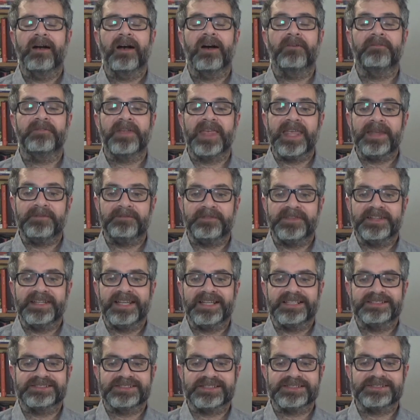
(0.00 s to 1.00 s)
of if the
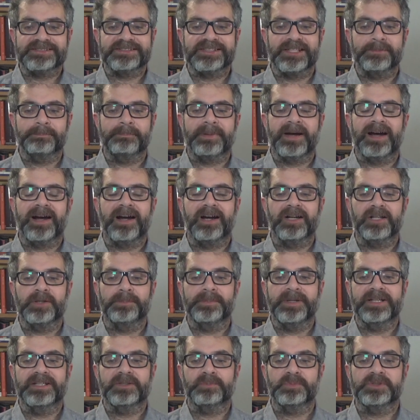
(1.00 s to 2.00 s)
existing
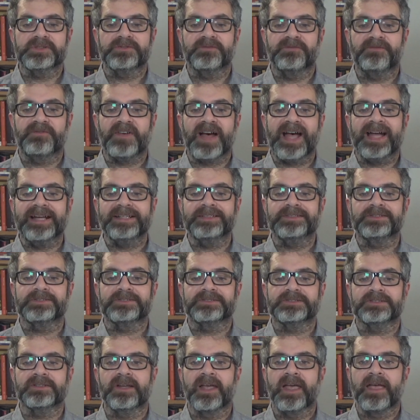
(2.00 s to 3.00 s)
Parliament was
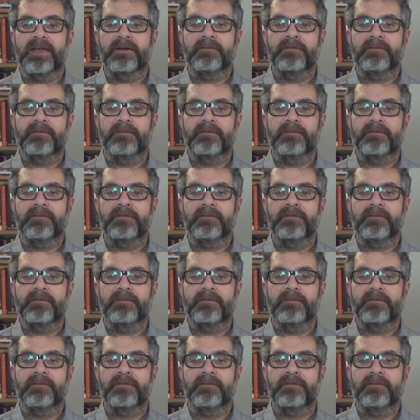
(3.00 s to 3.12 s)
vital,